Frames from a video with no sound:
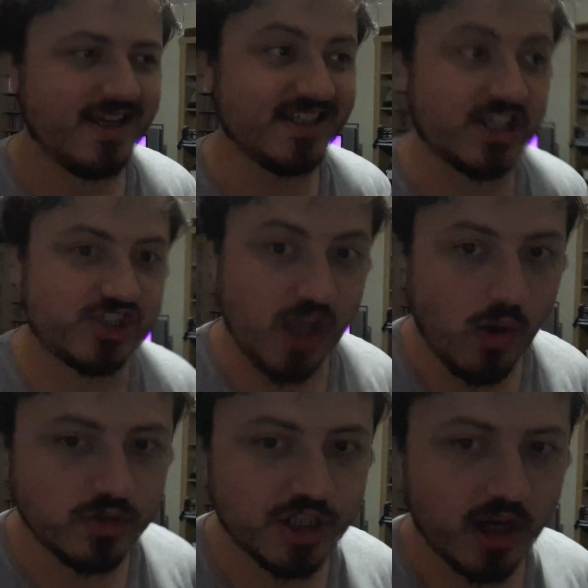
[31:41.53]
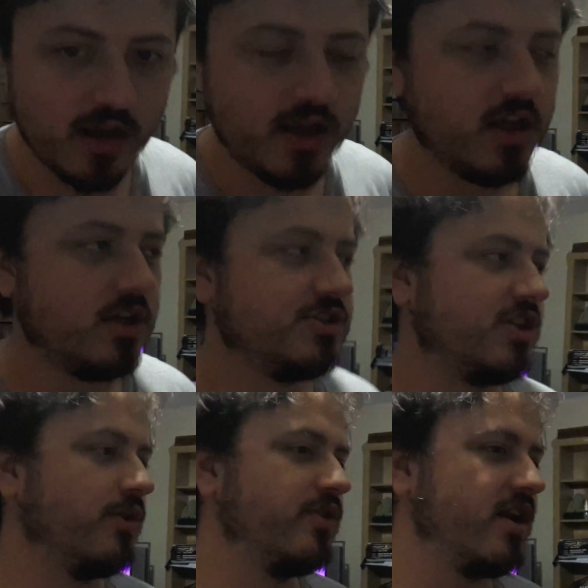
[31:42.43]
is a soldier.
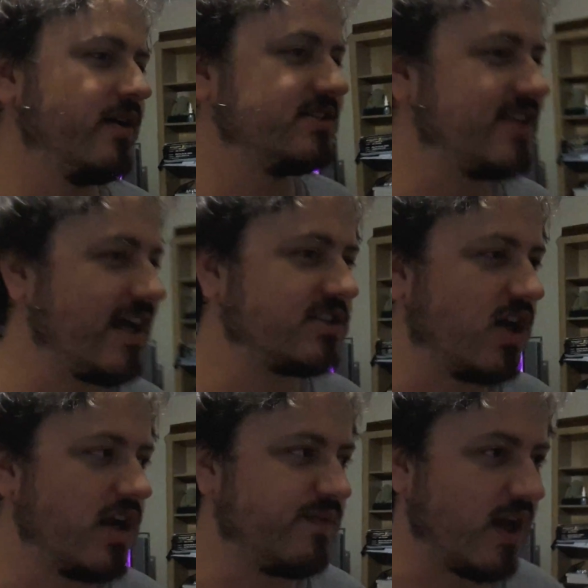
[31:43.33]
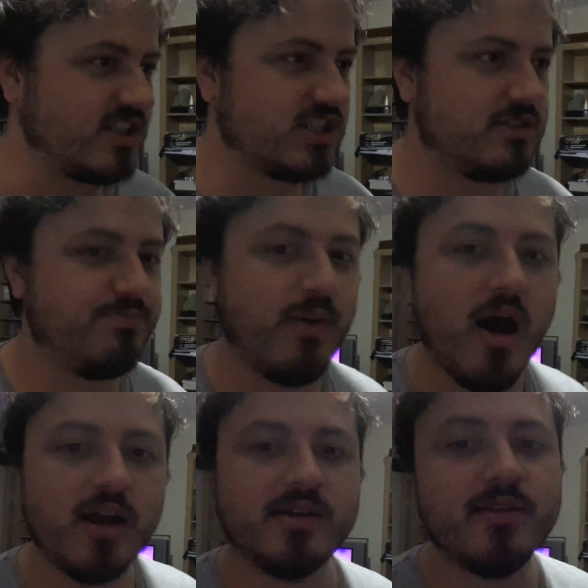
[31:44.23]
So, you know, that's kind of like
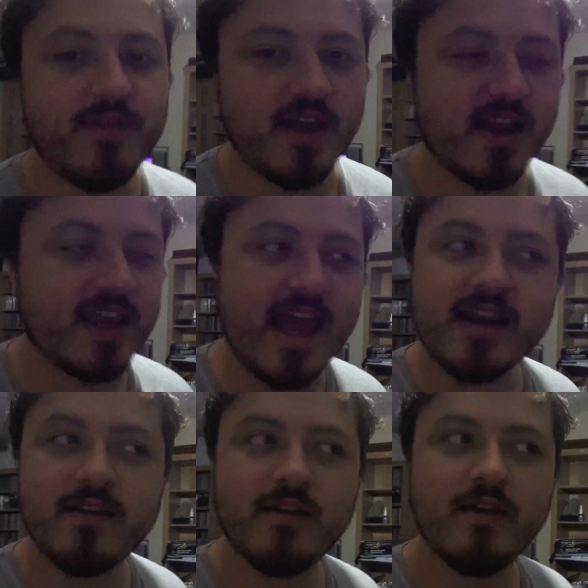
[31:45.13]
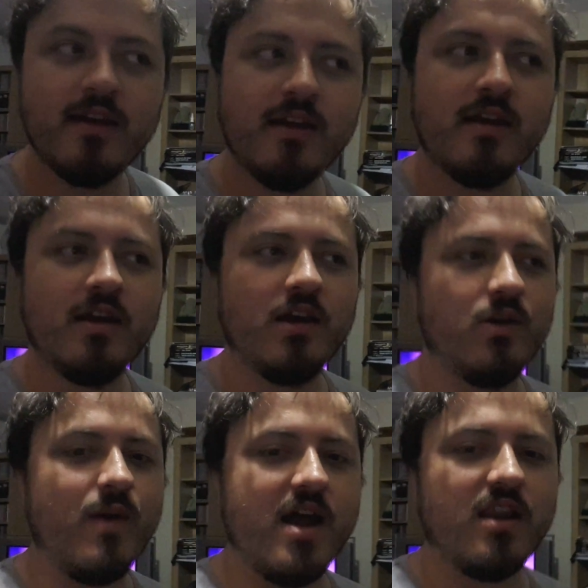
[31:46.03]
Spartan thing again,
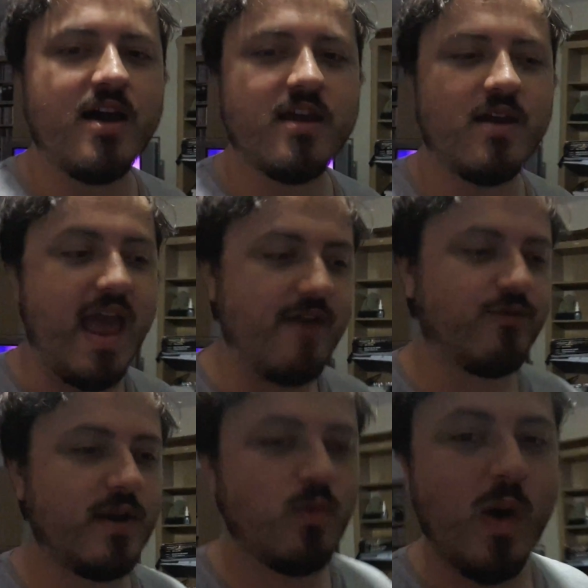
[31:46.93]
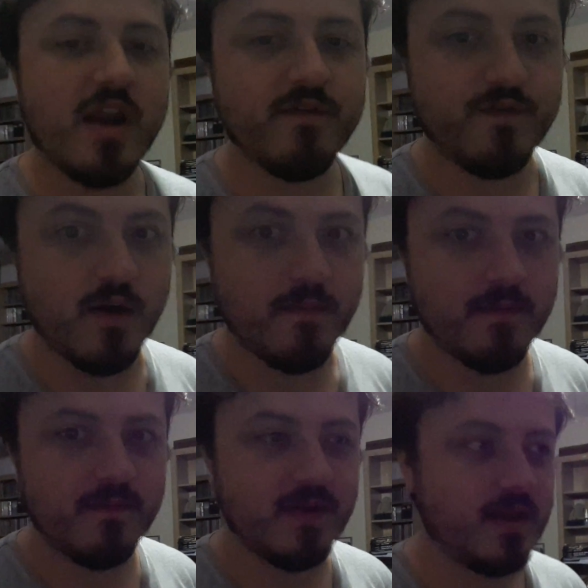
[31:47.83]
where like every one of
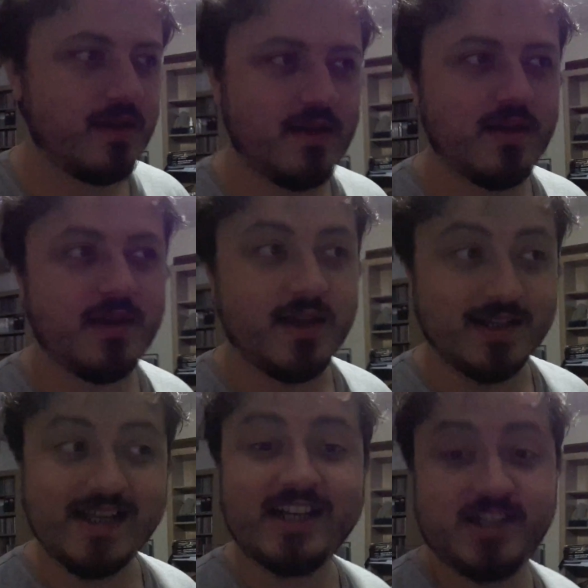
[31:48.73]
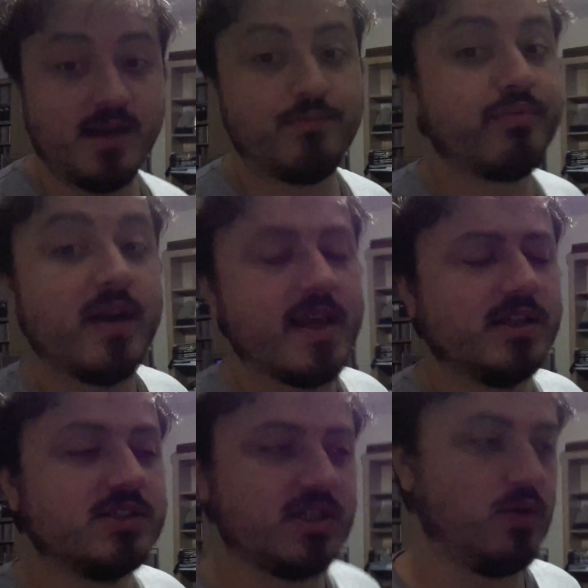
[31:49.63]
them is actually a
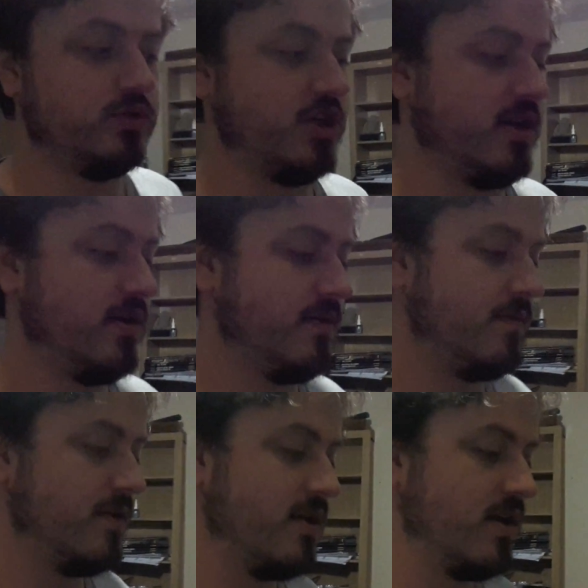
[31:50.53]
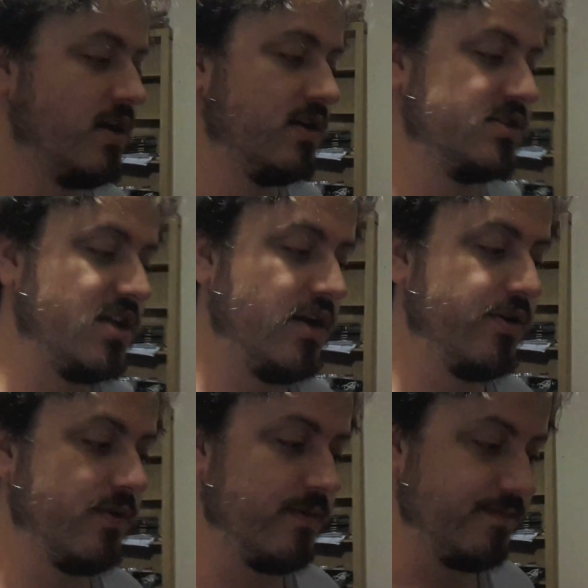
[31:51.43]
brilliant soldier.
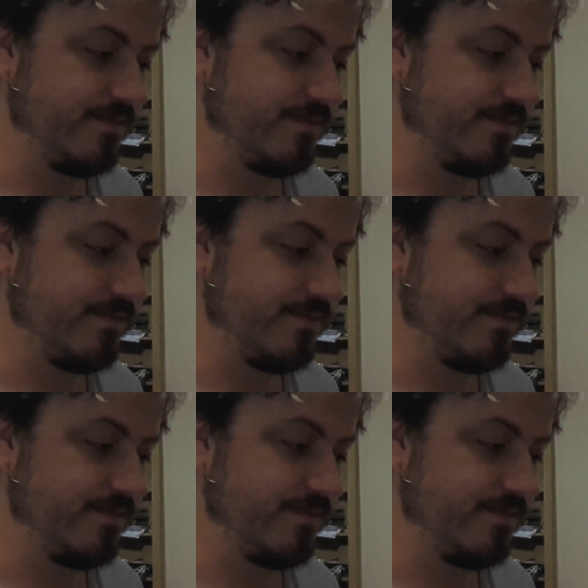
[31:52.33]
So,